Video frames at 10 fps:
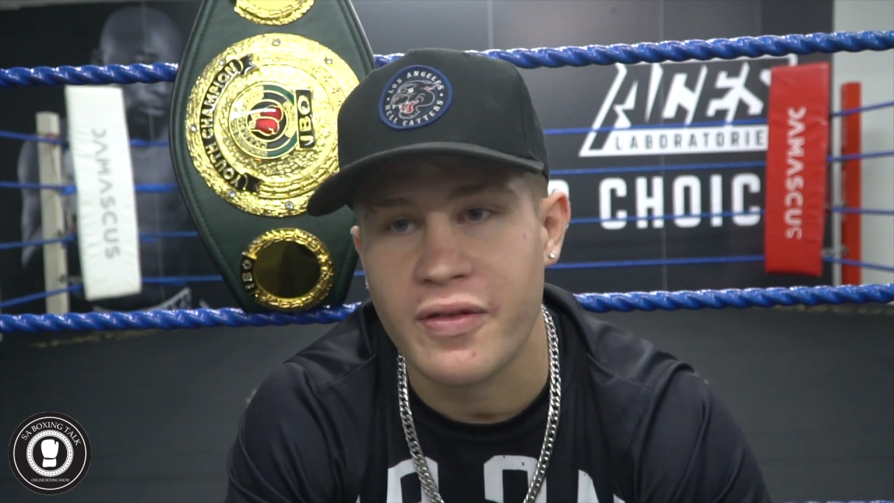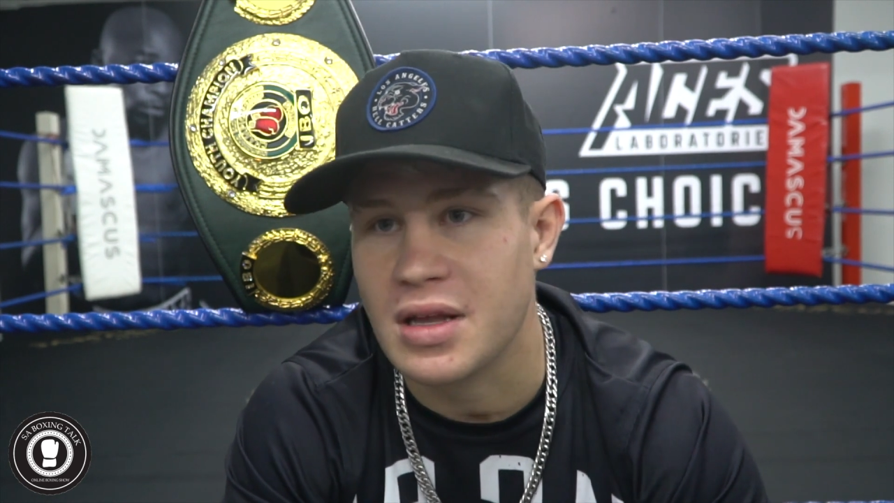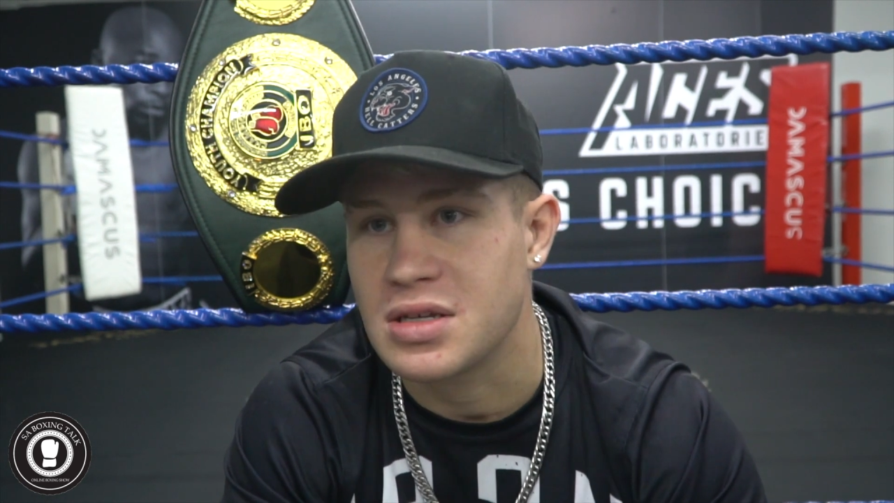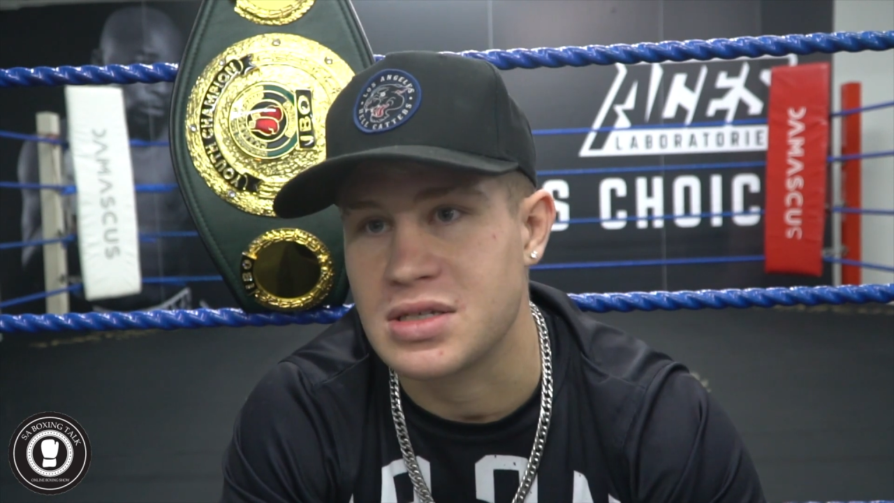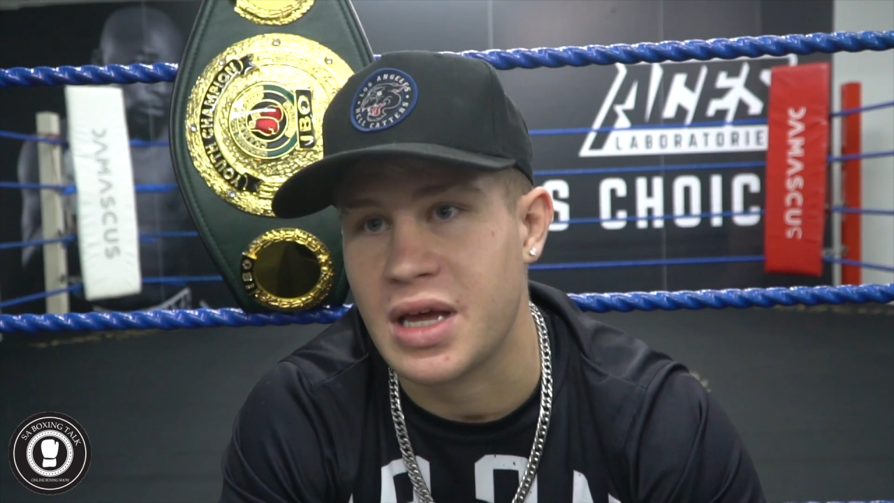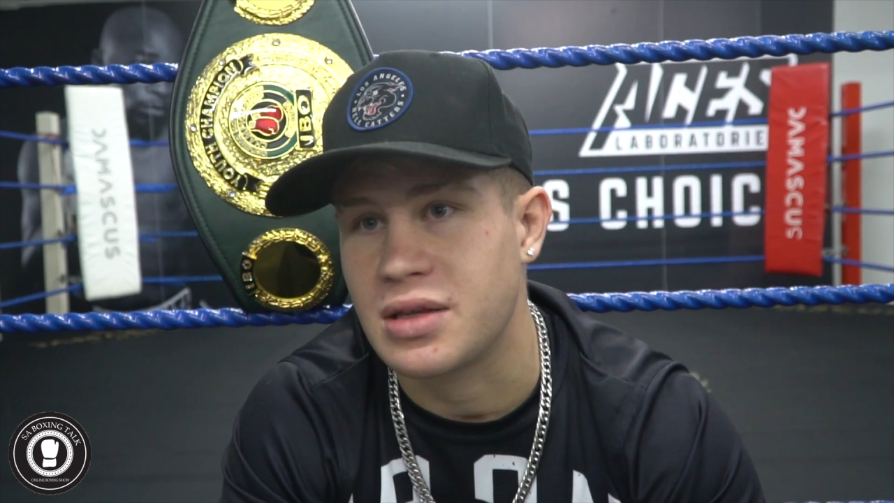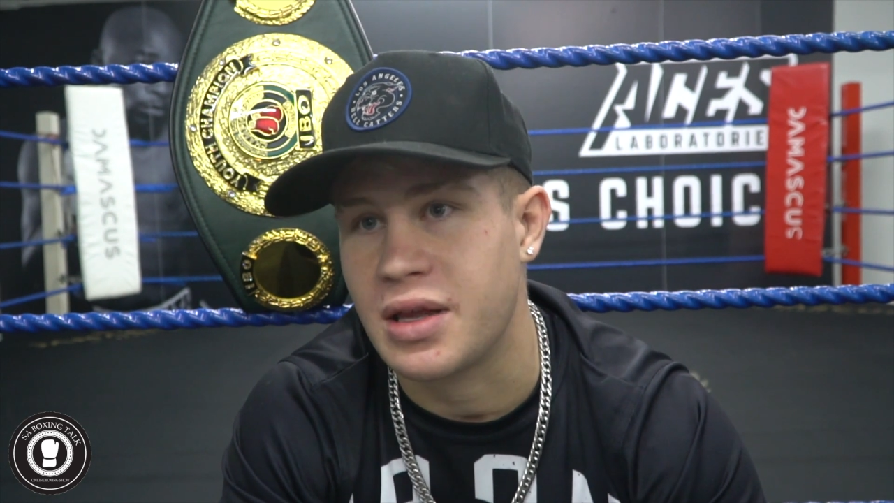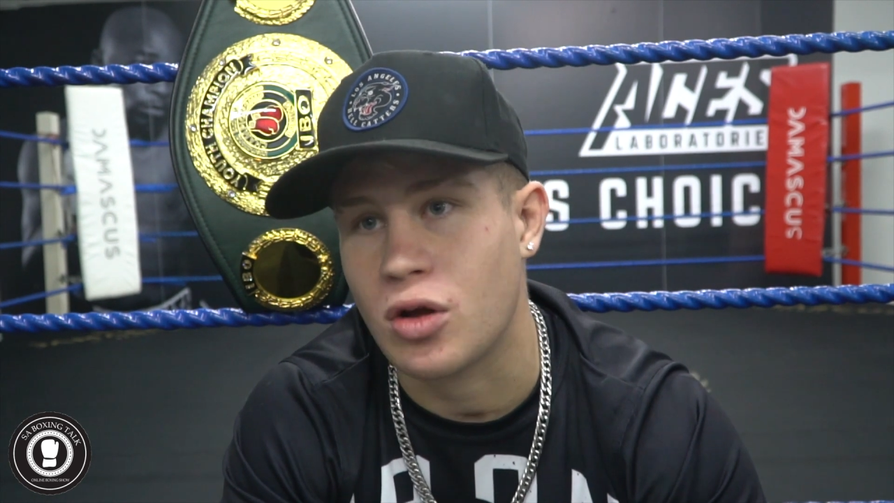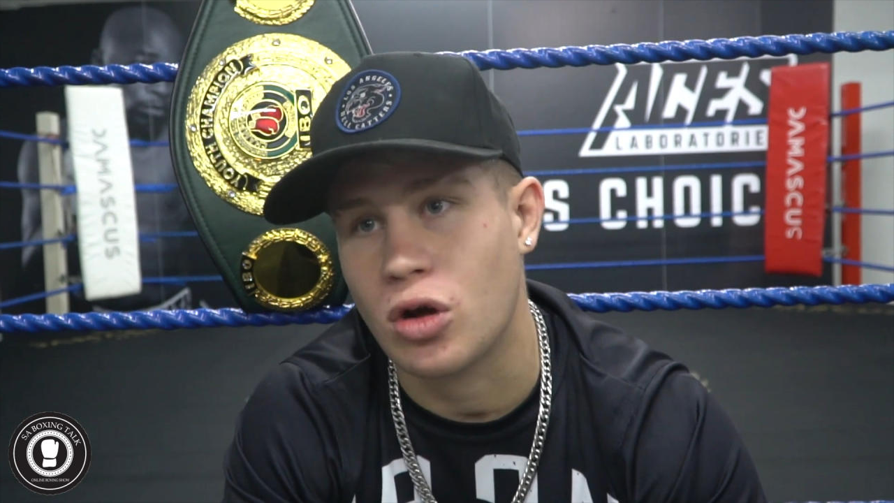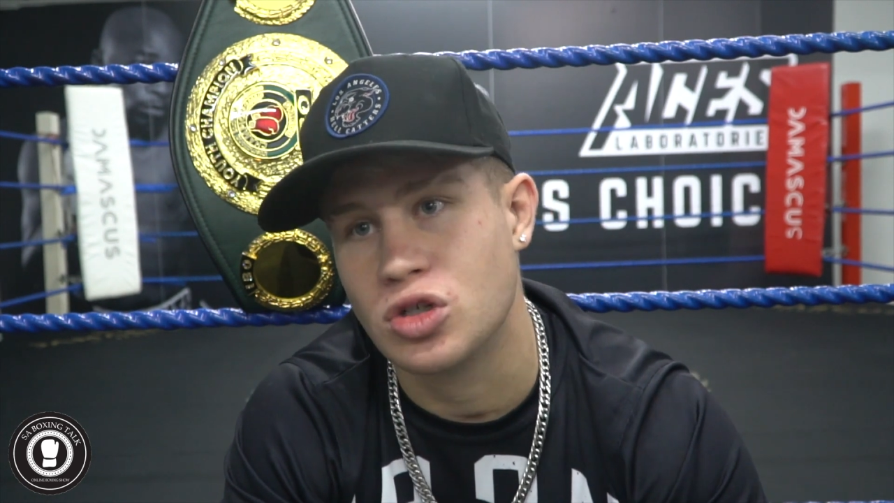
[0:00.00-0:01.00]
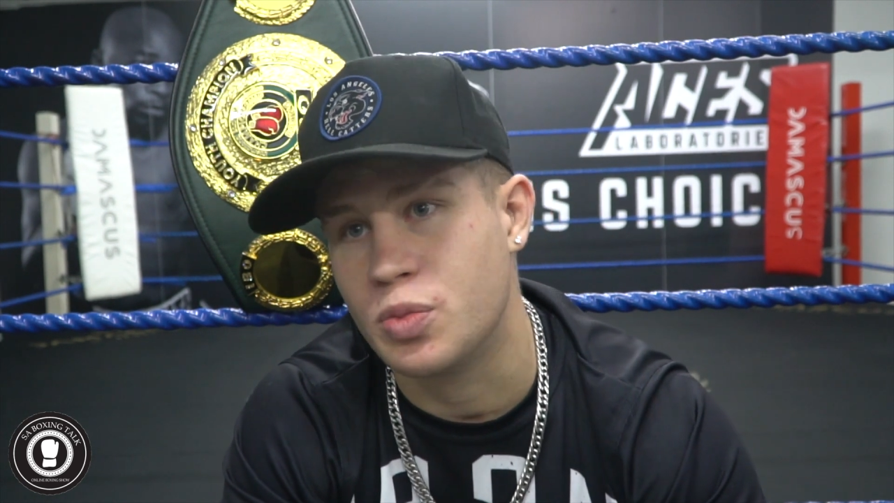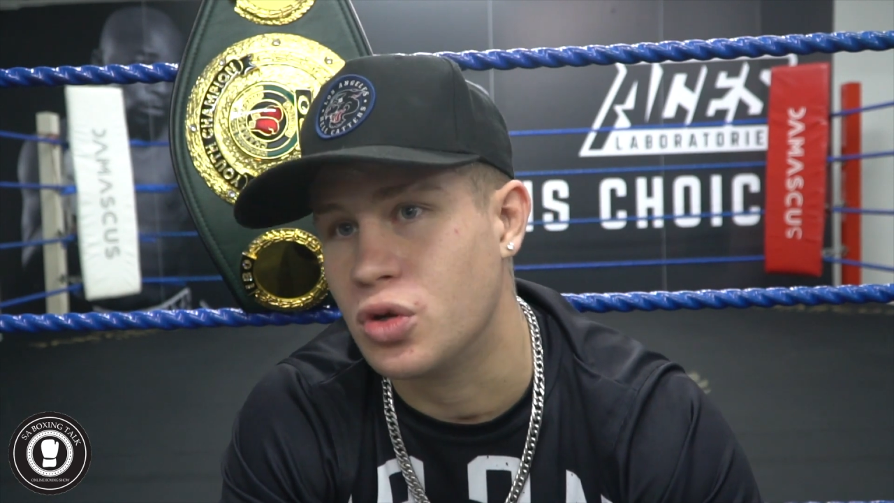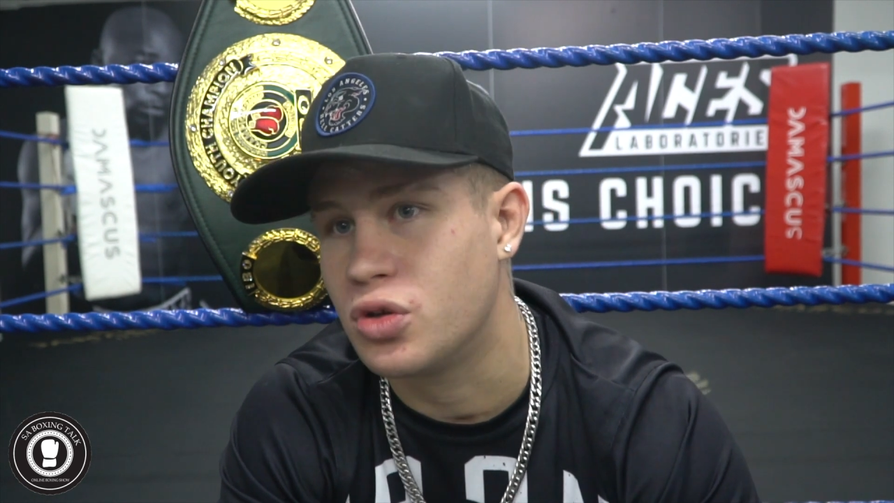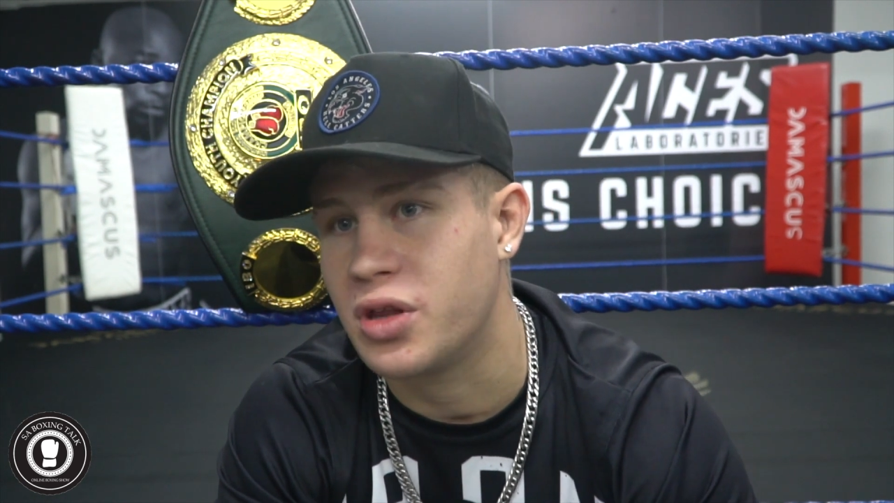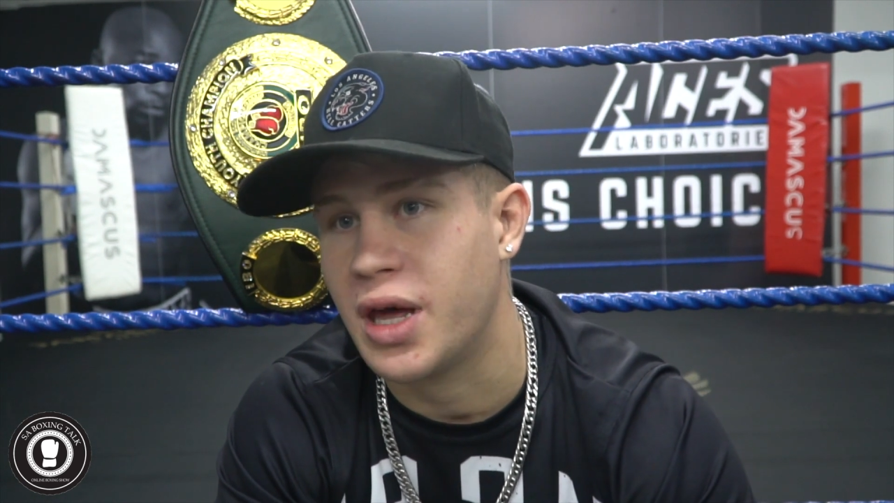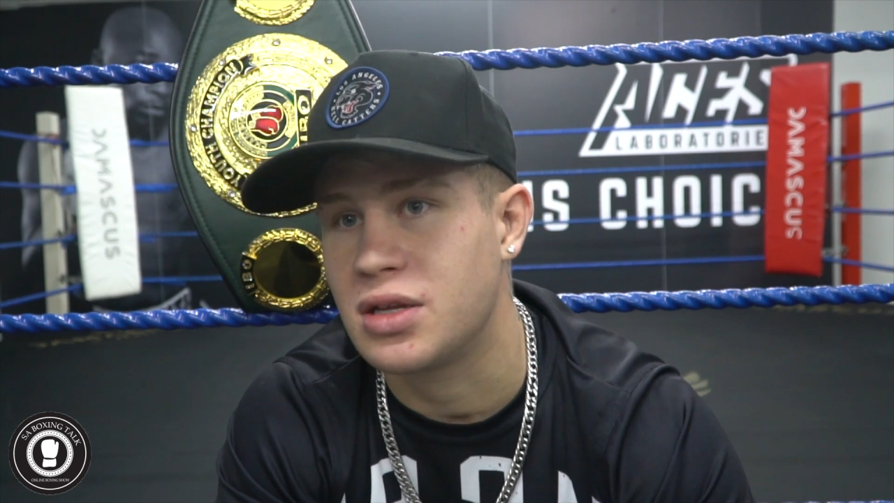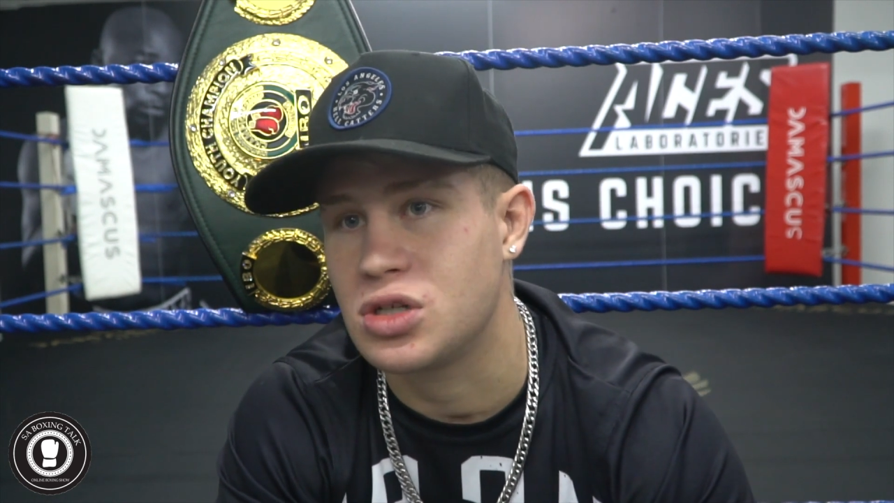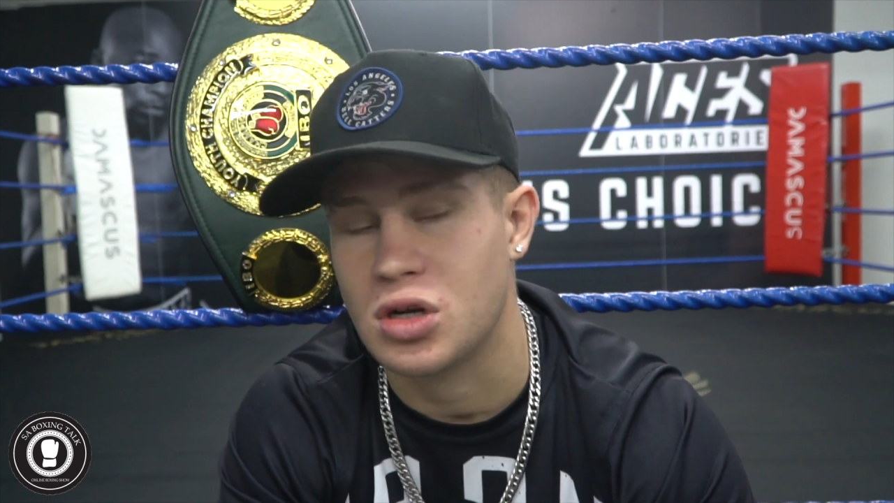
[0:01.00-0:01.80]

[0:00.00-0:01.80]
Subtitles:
factors that contribute to that,